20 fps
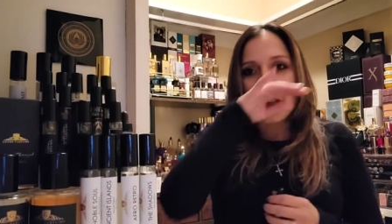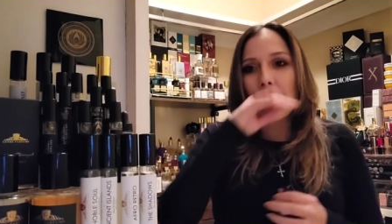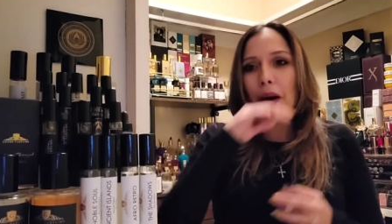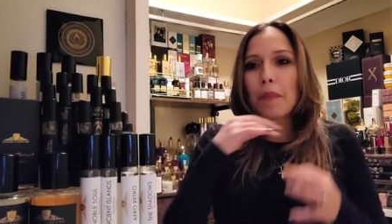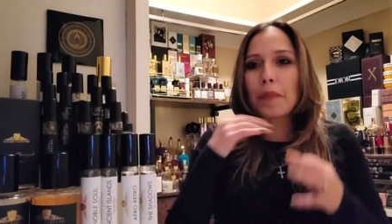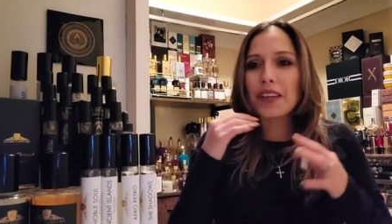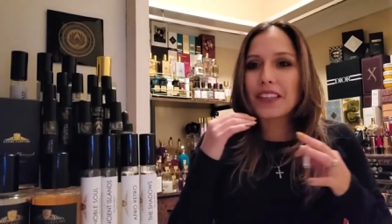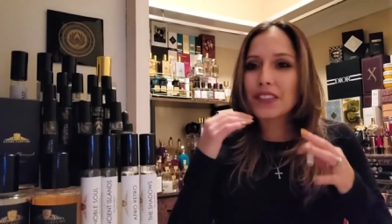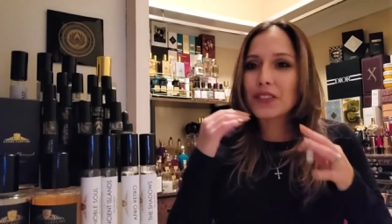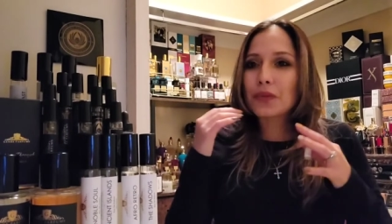Uh,
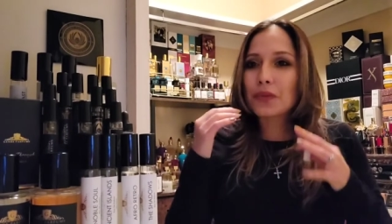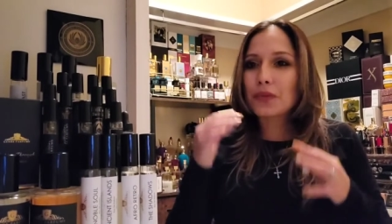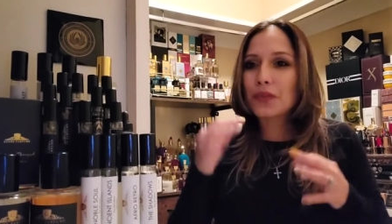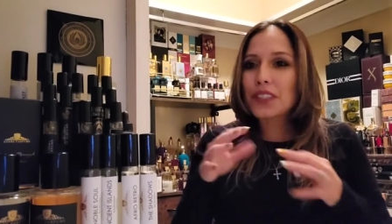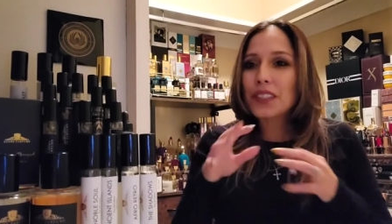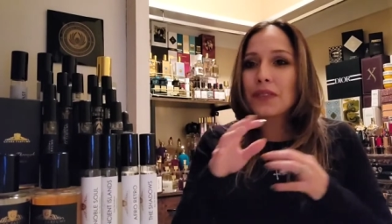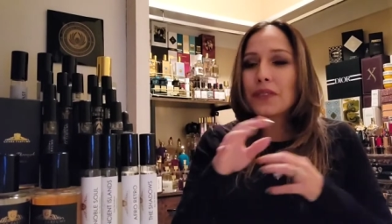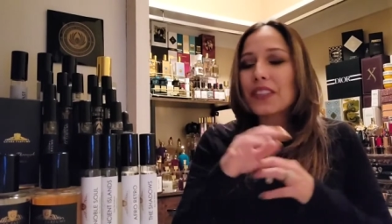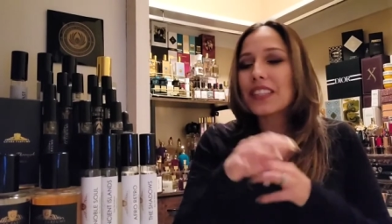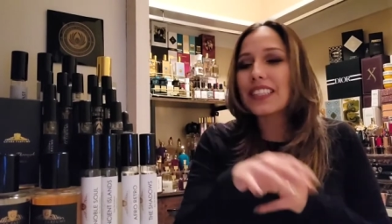but it's
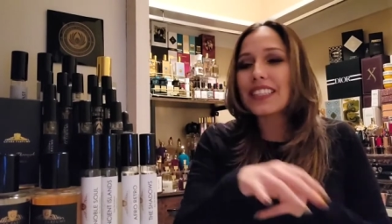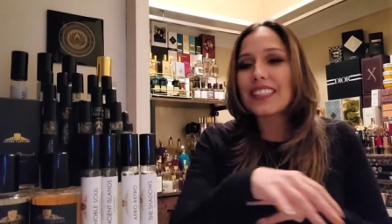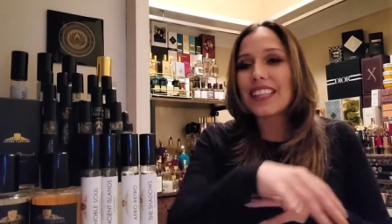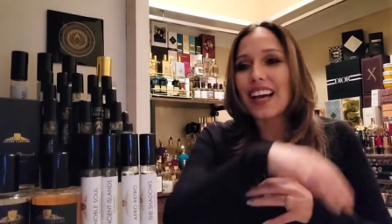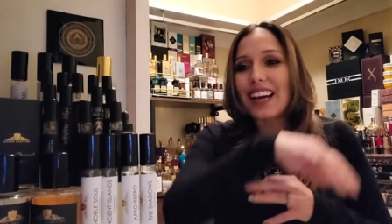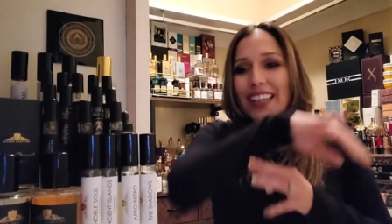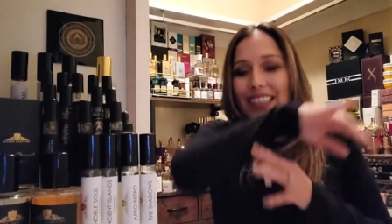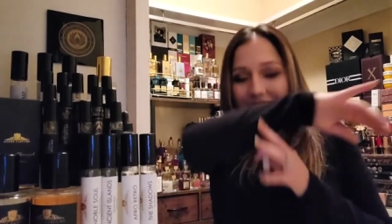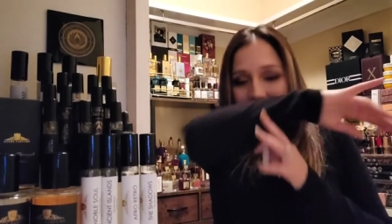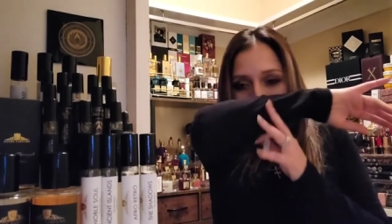really, really
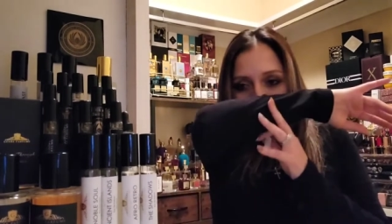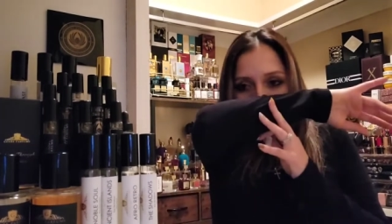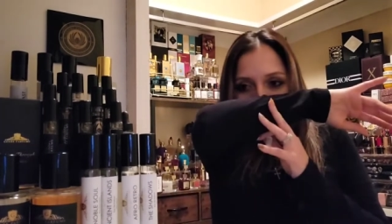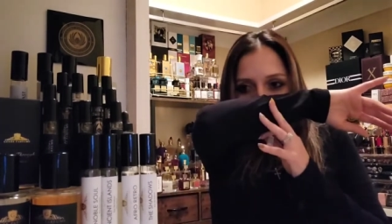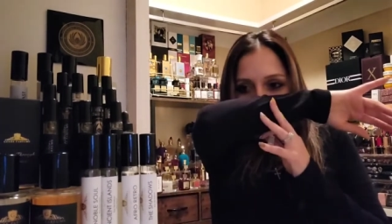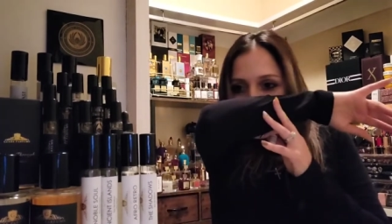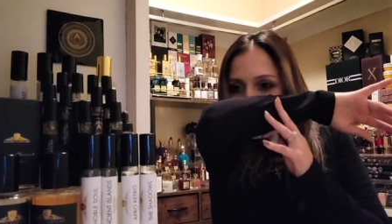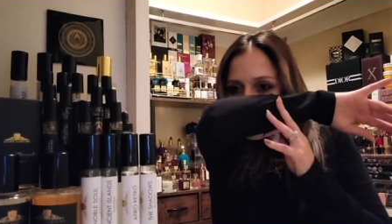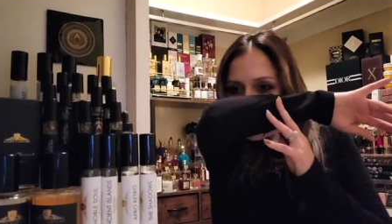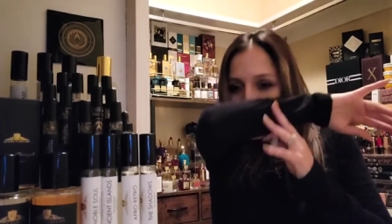light.
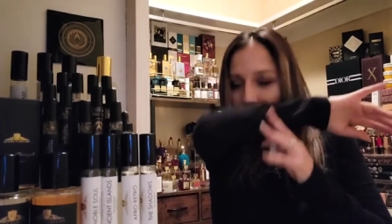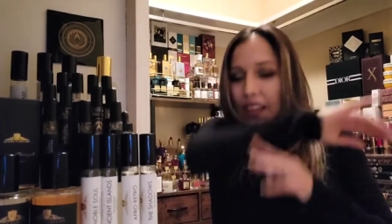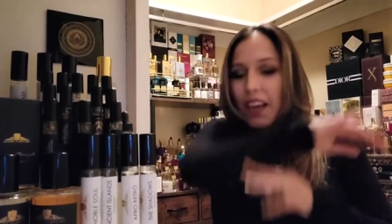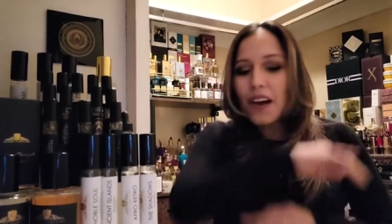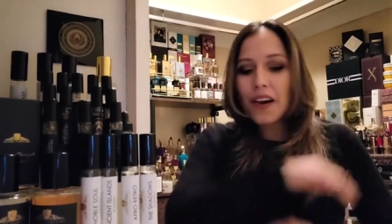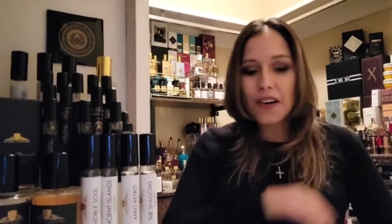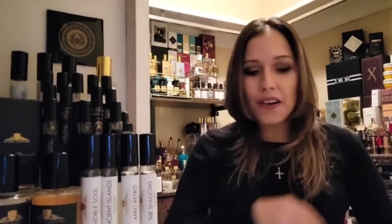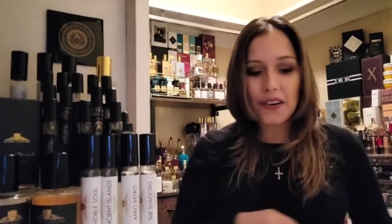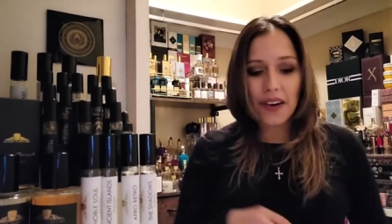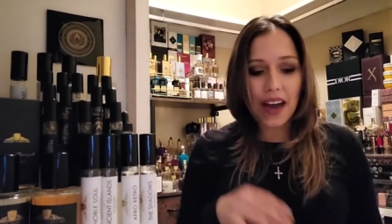
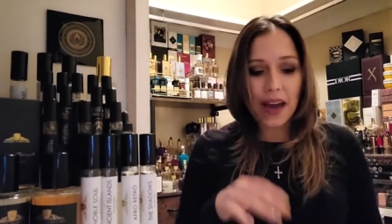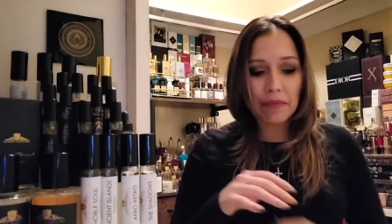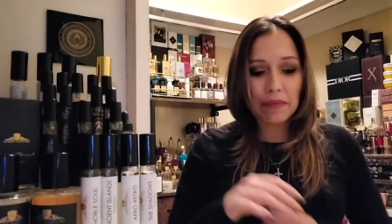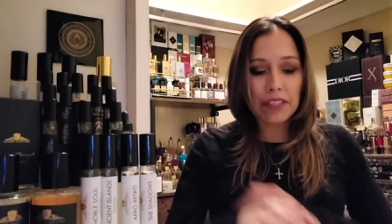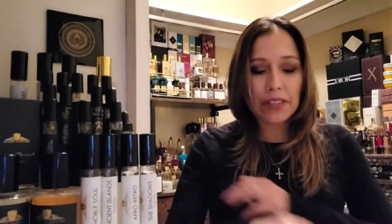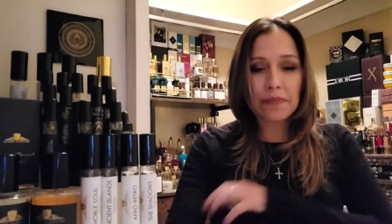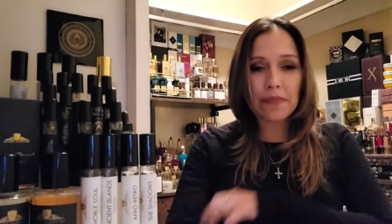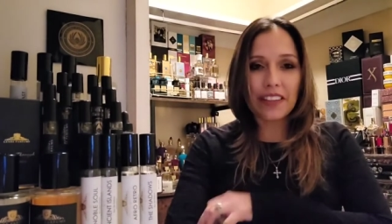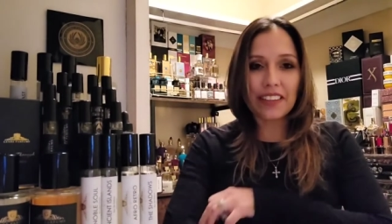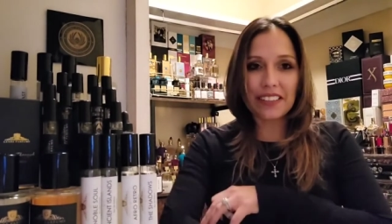Oh, I'm
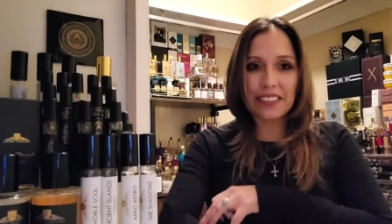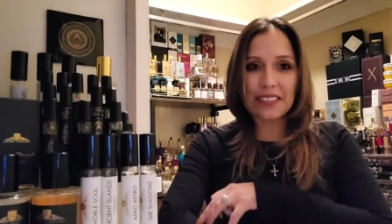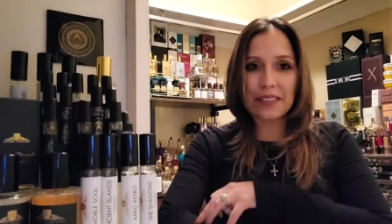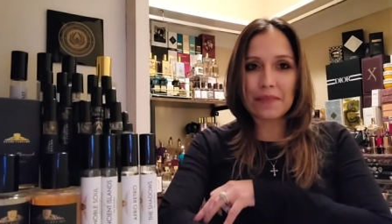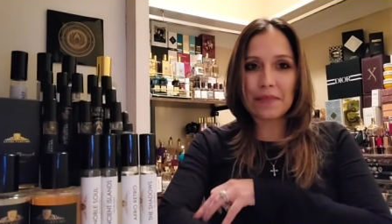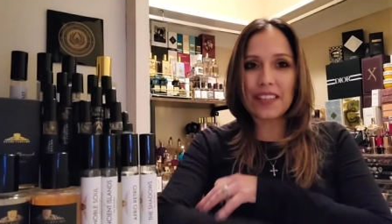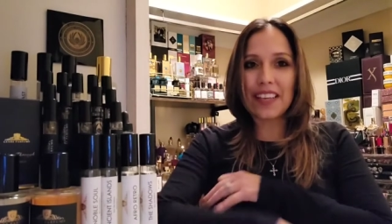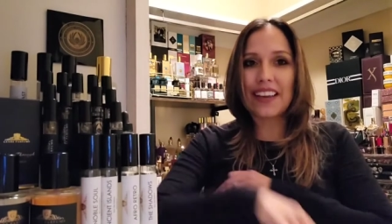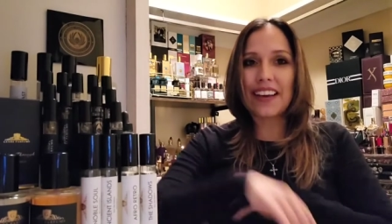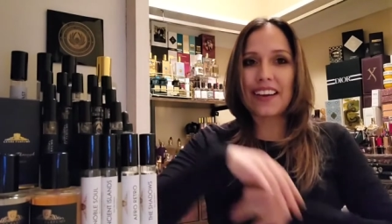smelling
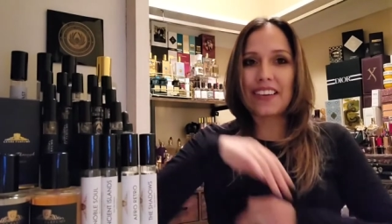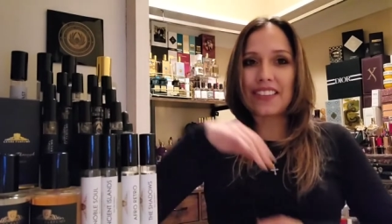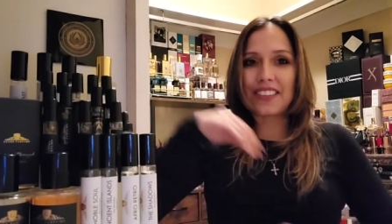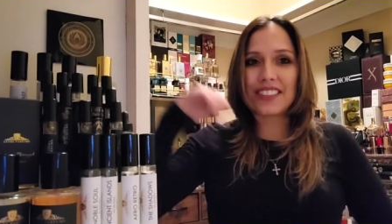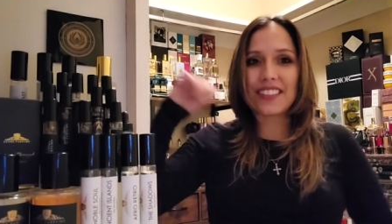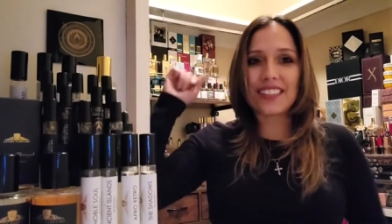something else.